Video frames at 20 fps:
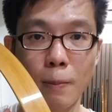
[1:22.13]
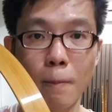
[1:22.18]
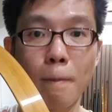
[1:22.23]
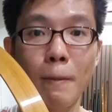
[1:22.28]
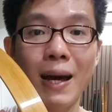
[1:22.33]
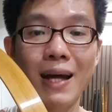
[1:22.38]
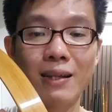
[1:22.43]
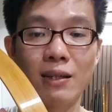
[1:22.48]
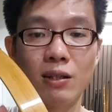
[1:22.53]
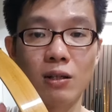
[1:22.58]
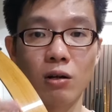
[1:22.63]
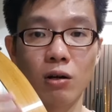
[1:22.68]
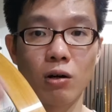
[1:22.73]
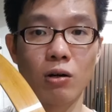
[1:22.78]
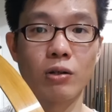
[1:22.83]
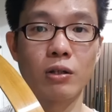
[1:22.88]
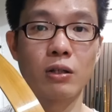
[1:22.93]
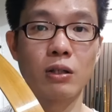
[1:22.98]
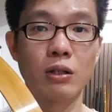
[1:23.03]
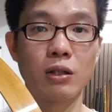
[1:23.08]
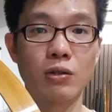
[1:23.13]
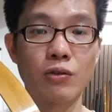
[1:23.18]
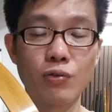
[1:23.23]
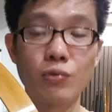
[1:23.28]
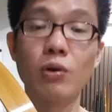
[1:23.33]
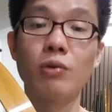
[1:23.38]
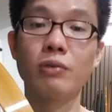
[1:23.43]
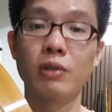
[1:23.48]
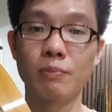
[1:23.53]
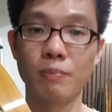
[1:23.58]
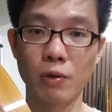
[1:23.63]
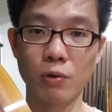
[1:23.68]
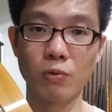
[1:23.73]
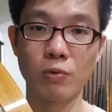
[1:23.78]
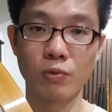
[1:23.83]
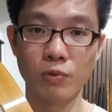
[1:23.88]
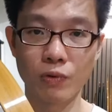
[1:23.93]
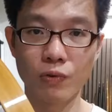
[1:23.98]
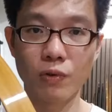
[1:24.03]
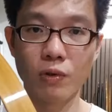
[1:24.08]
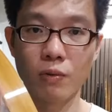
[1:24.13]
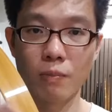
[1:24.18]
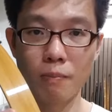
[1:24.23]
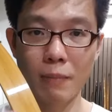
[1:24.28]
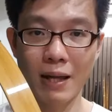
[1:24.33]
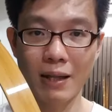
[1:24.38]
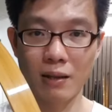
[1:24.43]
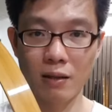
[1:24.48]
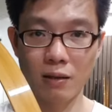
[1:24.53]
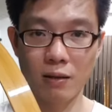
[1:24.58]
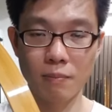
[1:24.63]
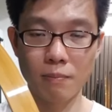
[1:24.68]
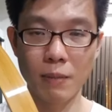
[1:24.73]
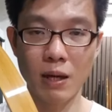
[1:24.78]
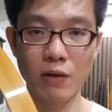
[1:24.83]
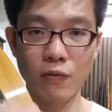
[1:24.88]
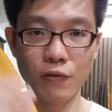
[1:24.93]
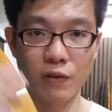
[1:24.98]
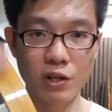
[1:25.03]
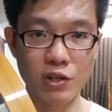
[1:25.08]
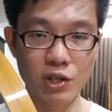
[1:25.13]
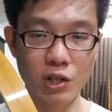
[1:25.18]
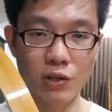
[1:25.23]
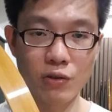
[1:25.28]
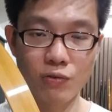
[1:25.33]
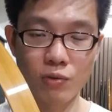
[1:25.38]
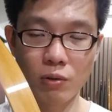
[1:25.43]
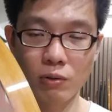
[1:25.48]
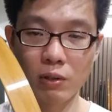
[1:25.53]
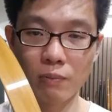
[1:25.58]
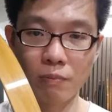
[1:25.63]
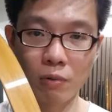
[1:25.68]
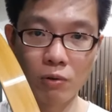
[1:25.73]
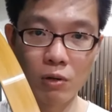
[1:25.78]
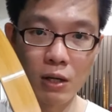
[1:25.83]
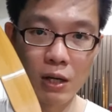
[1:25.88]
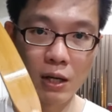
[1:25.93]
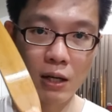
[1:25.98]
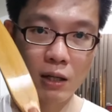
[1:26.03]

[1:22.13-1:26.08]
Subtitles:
matte on the throughout the bowl, matte finishing throughout the bowl.